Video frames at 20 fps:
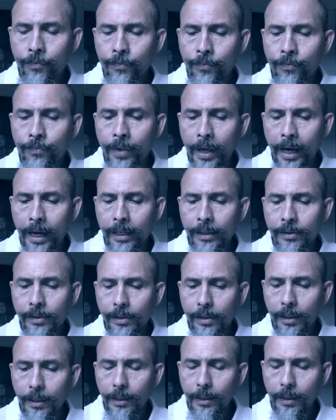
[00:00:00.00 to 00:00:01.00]
That's
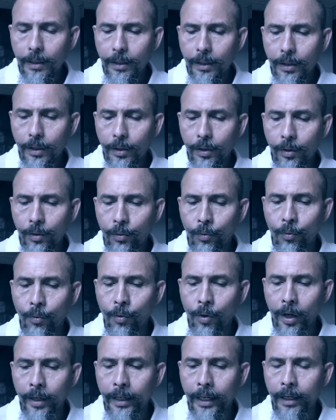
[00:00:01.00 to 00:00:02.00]

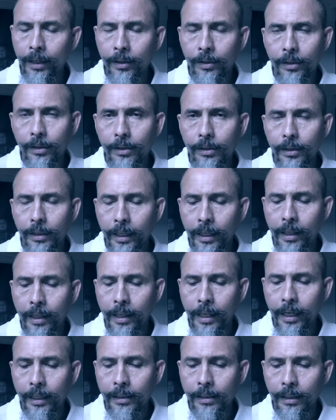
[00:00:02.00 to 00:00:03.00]
what I learned, and
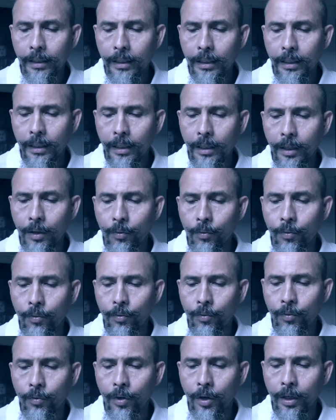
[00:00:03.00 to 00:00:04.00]
that's
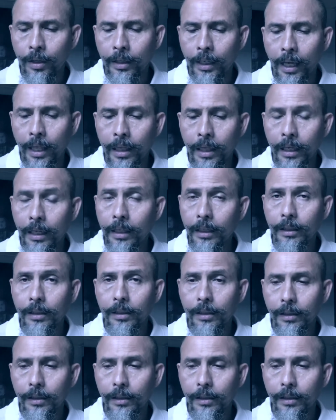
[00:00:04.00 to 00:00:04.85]
what I think